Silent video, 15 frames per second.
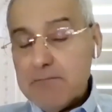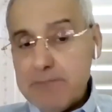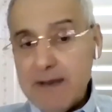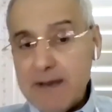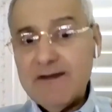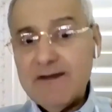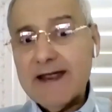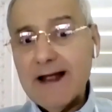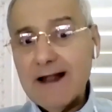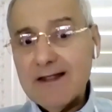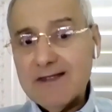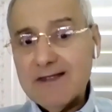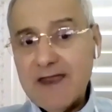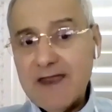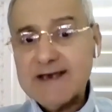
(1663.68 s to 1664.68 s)
medical
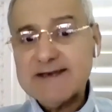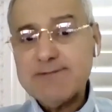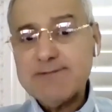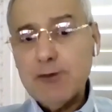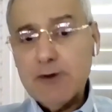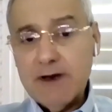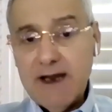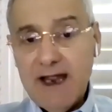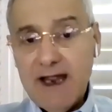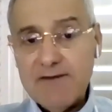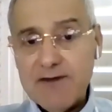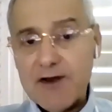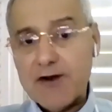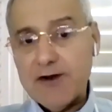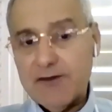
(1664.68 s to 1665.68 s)
textbook
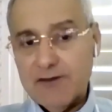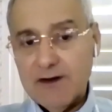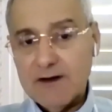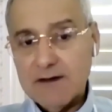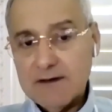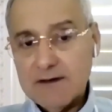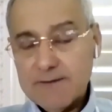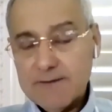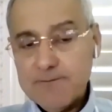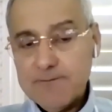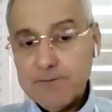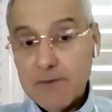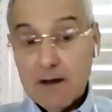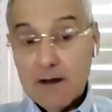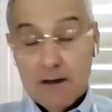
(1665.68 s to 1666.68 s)
ever written.
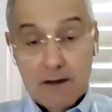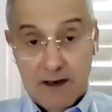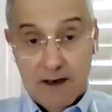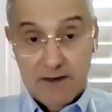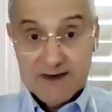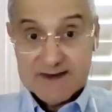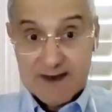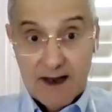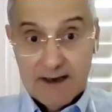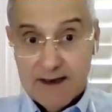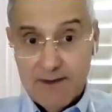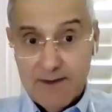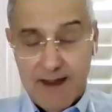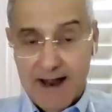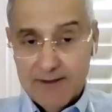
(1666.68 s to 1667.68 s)
He
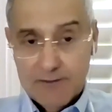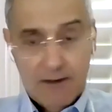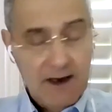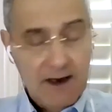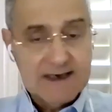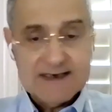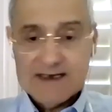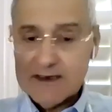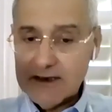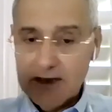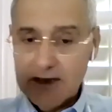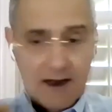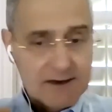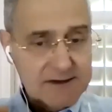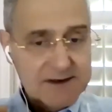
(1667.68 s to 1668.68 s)
decided that
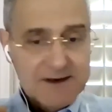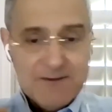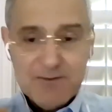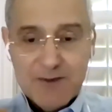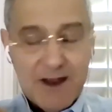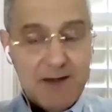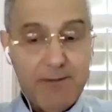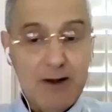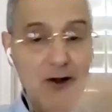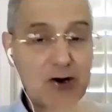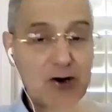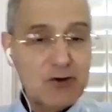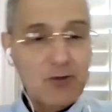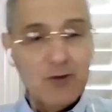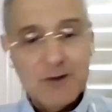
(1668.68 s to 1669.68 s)
he
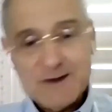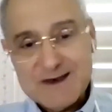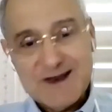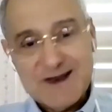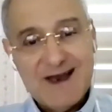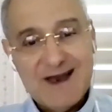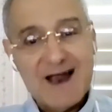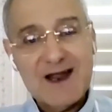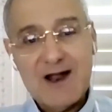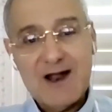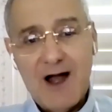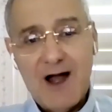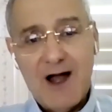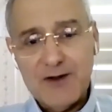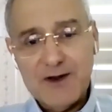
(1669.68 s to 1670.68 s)
belonged to Western
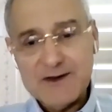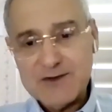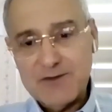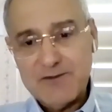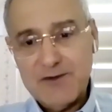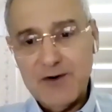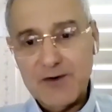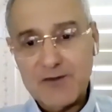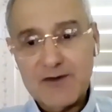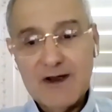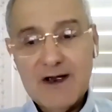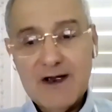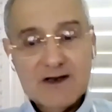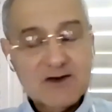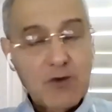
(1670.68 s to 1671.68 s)
countries, of course.
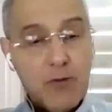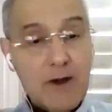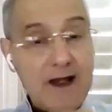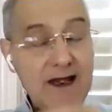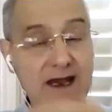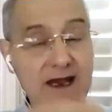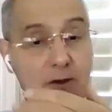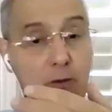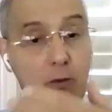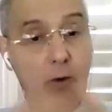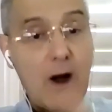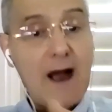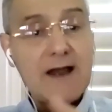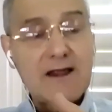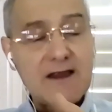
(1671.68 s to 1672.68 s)
So when he
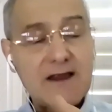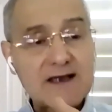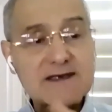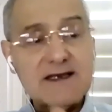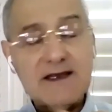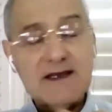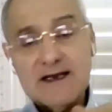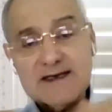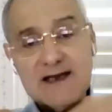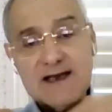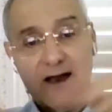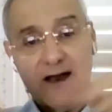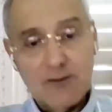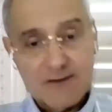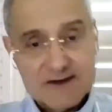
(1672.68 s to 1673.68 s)
witnessed this
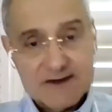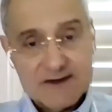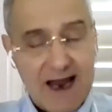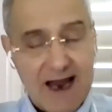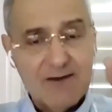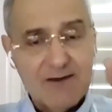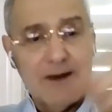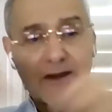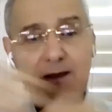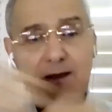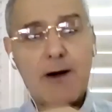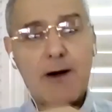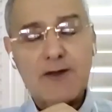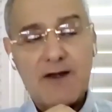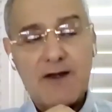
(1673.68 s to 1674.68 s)
kind of statement
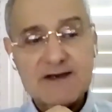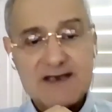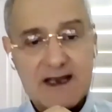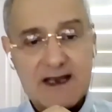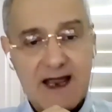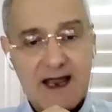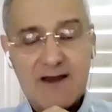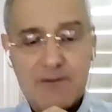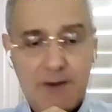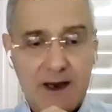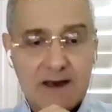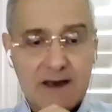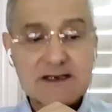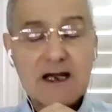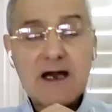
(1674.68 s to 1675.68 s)
about Avicenna, it
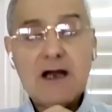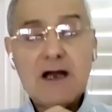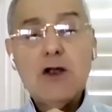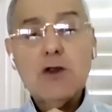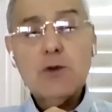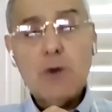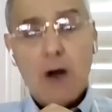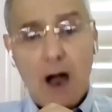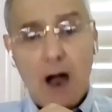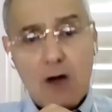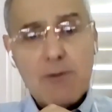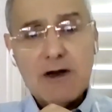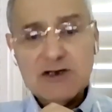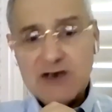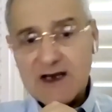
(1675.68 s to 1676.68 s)
means to how
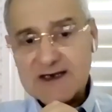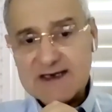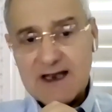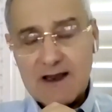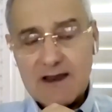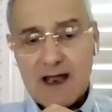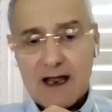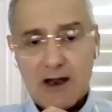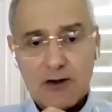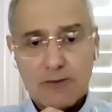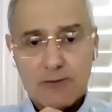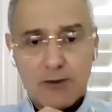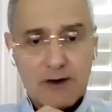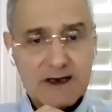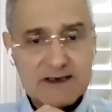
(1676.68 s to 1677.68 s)
much extent the canon
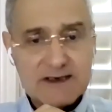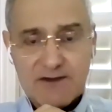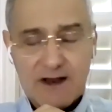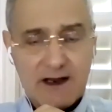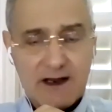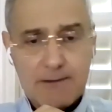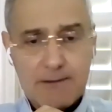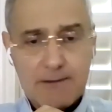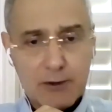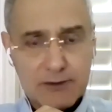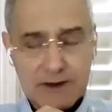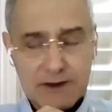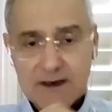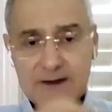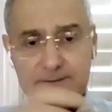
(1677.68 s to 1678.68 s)
book is very
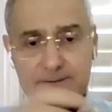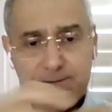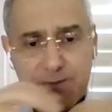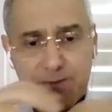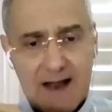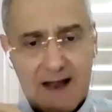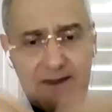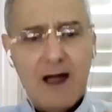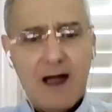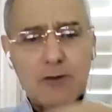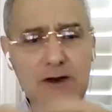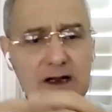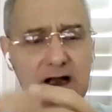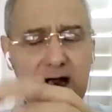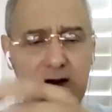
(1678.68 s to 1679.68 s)
important. And I
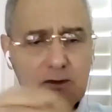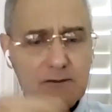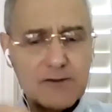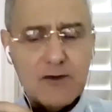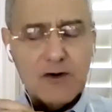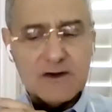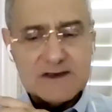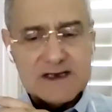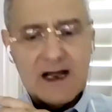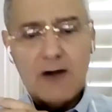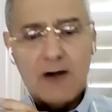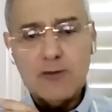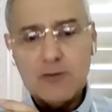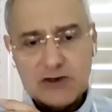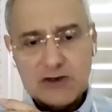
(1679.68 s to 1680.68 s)
would like, of course,
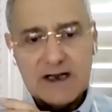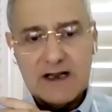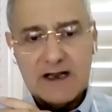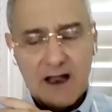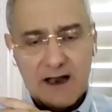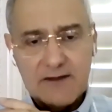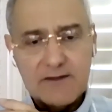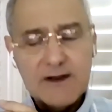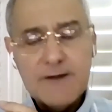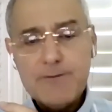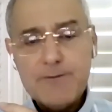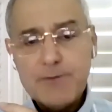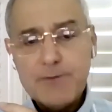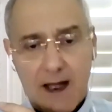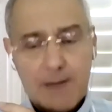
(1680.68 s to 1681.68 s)
now to shed light
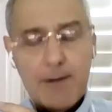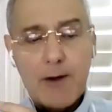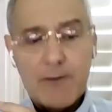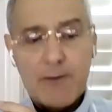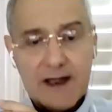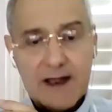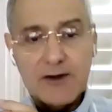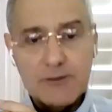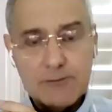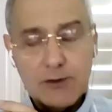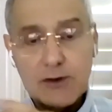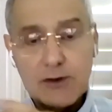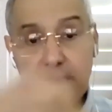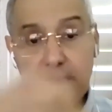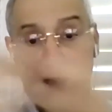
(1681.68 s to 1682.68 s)
about the canon book.
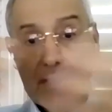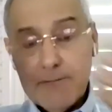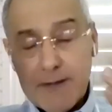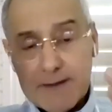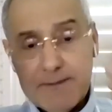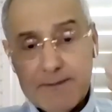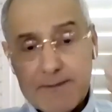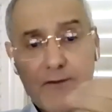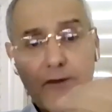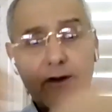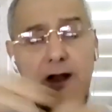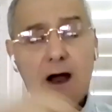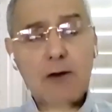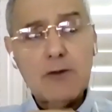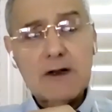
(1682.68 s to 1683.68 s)
But
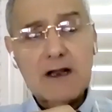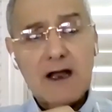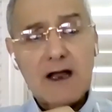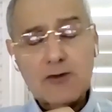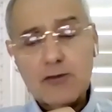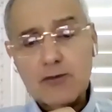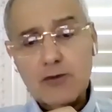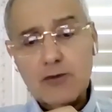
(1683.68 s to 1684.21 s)
before I would like to